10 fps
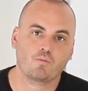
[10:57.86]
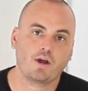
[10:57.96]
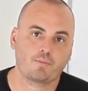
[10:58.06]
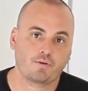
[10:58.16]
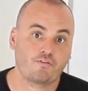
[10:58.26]
the
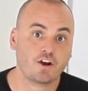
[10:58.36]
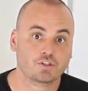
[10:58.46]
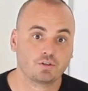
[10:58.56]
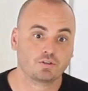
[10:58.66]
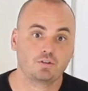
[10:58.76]
way the
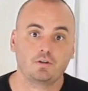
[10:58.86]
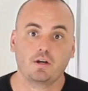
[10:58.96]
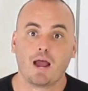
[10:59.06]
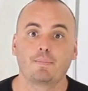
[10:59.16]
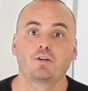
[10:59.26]
professionals do
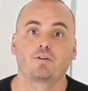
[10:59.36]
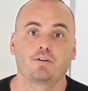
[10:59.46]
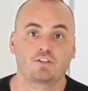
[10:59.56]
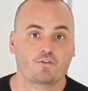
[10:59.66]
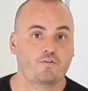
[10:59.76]
it. I've been doing this for